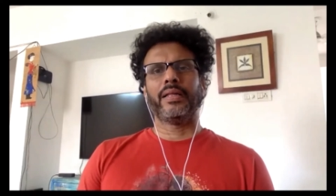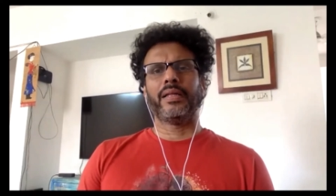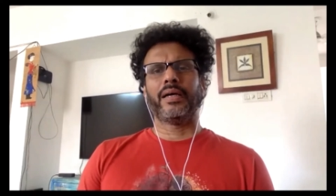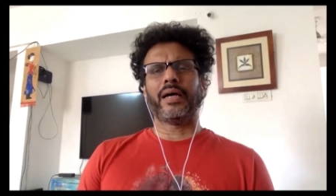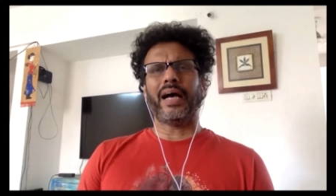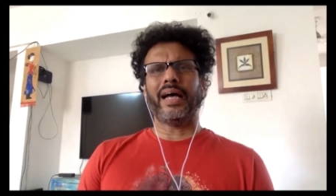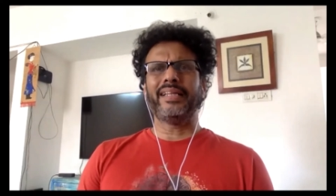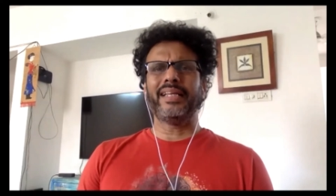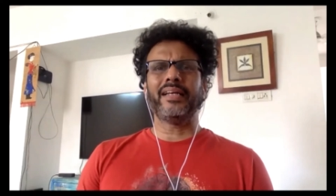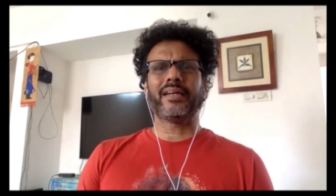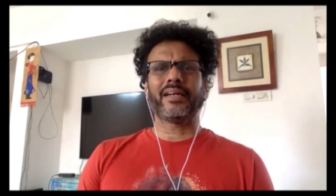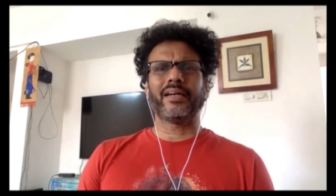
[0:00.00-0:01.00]
I
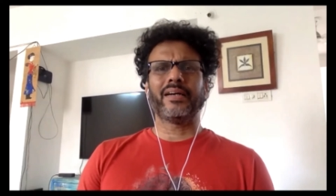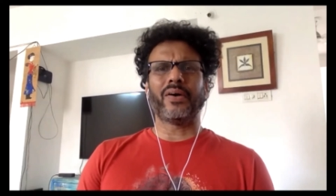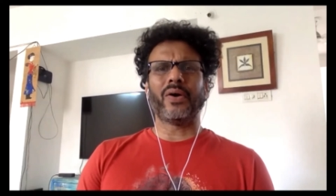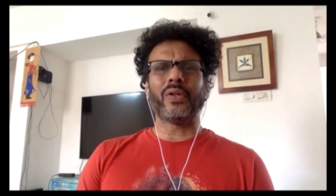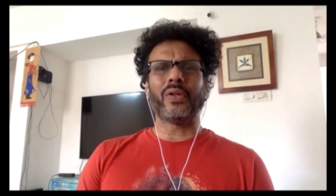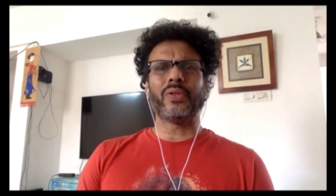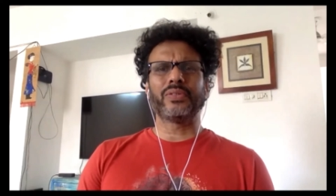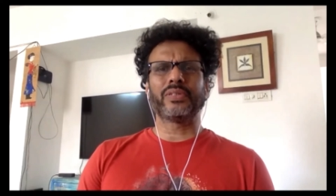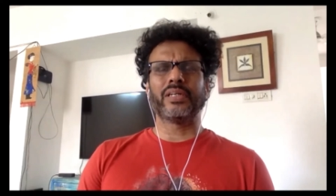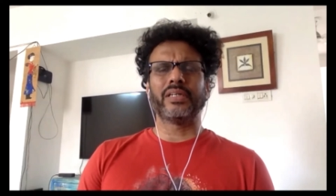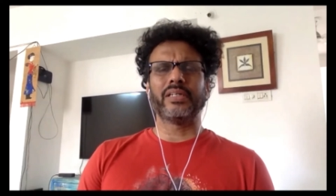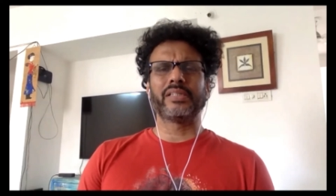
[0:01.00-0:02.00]
think all those
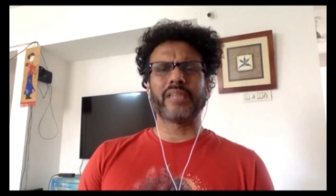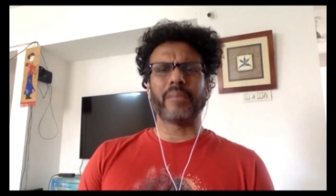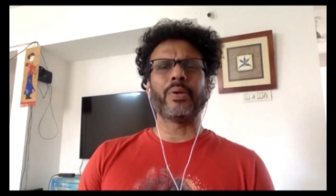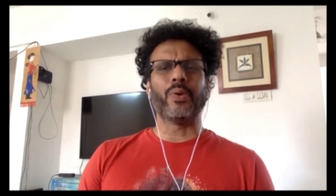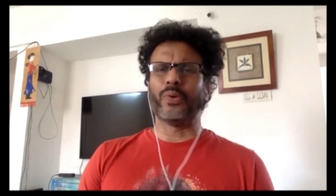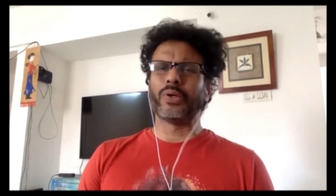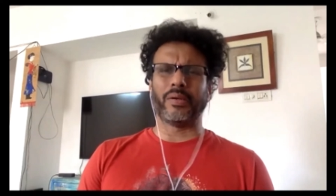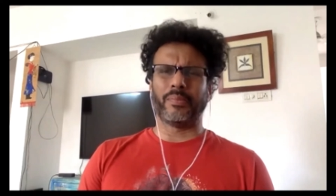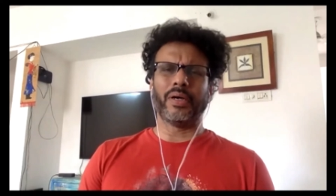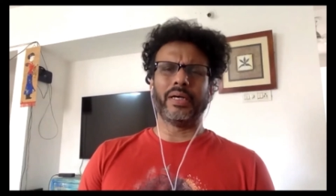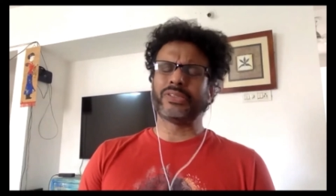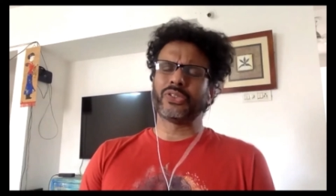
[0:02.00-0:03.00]
hurdles can be overcome.
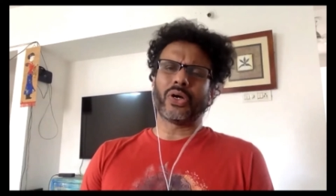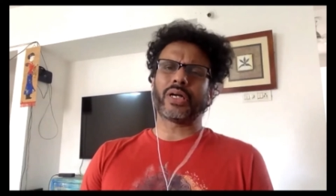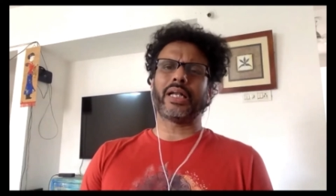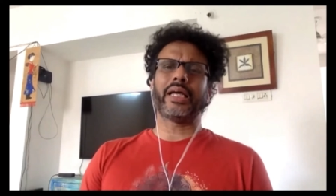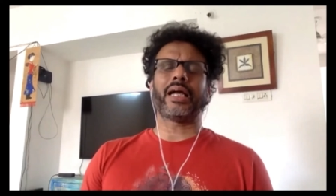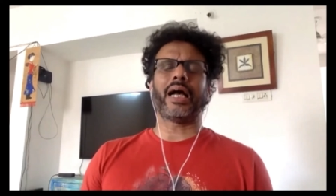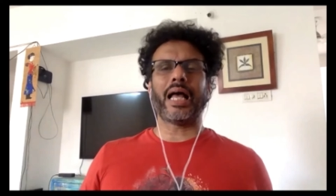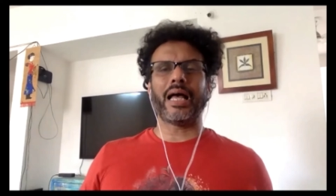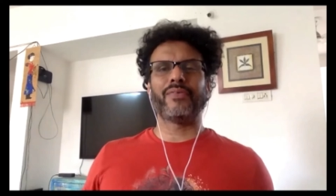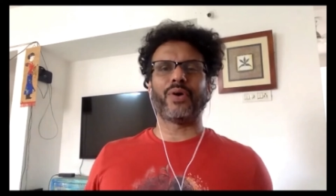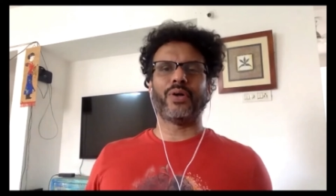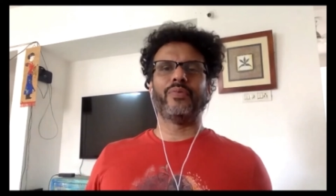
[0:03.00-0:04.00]
It's not like I have
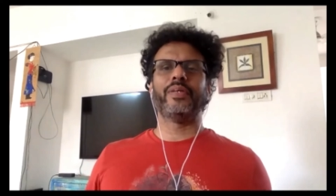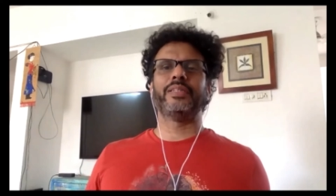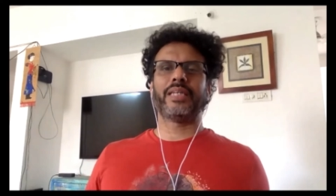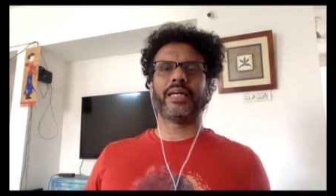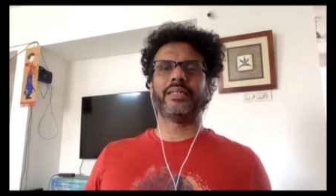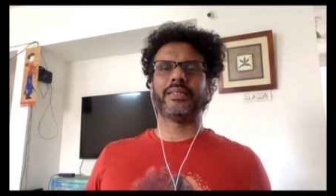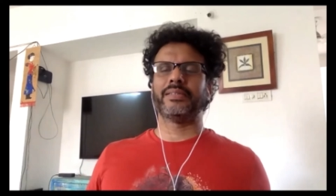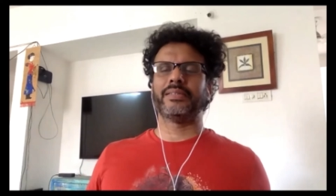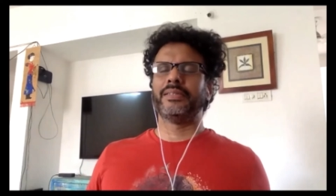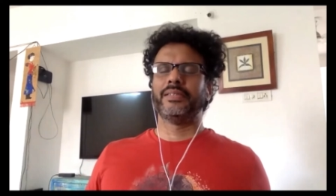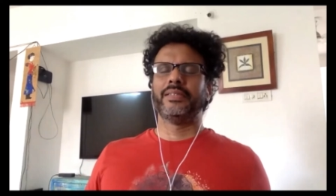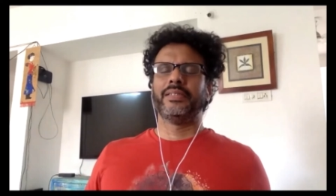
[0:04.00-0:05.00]
always had a
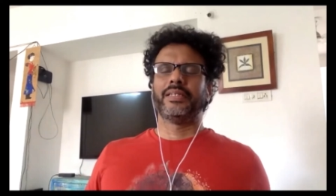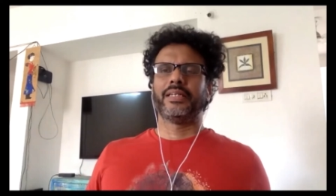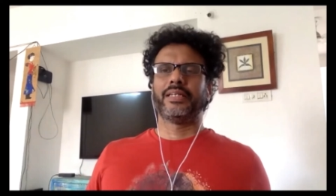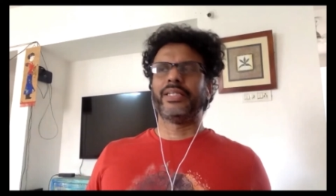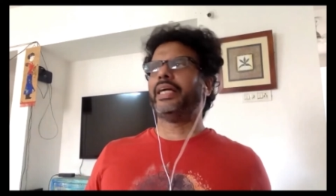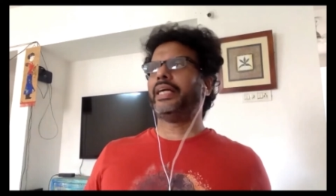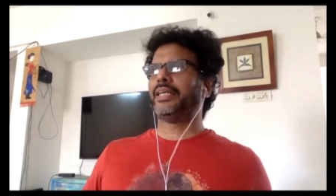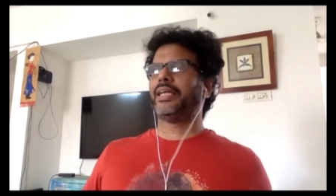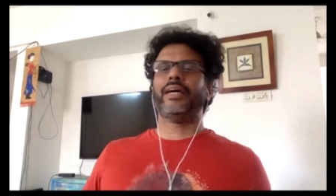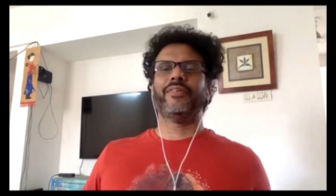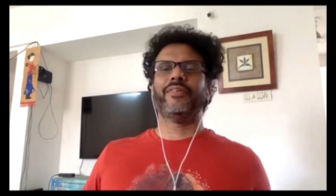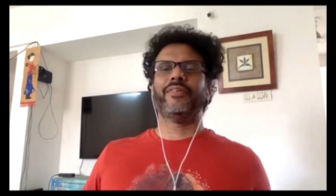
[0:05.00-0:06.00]
great
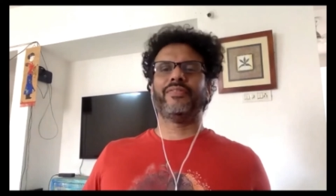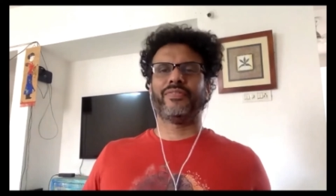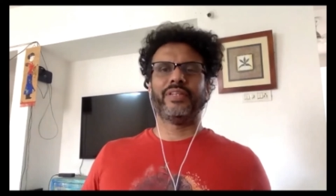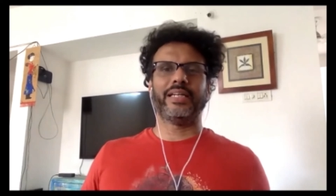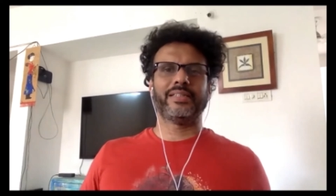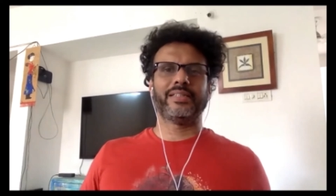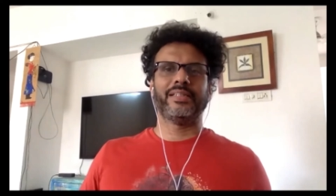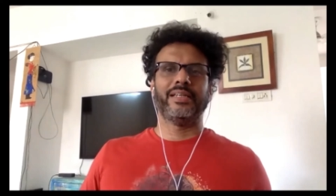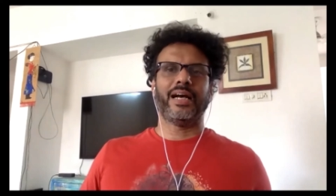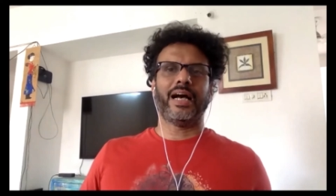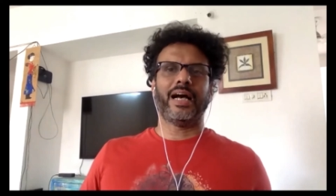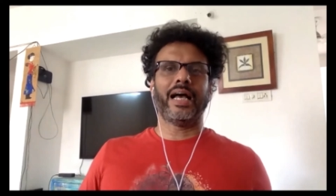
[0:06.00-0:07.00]
life that
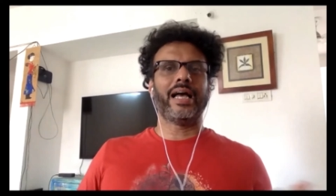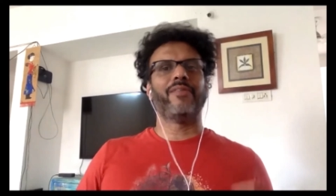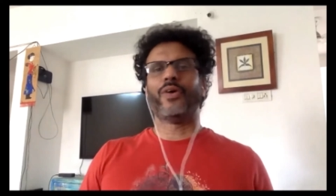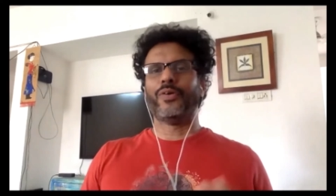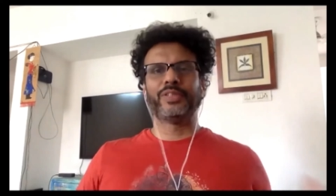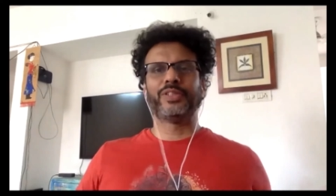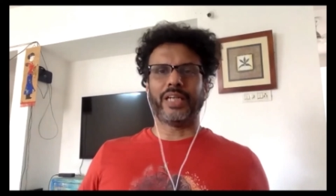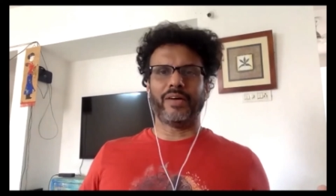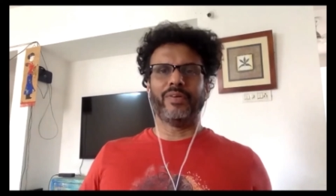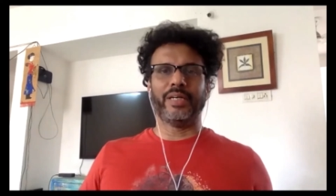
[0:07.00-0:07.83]
I have always traveled.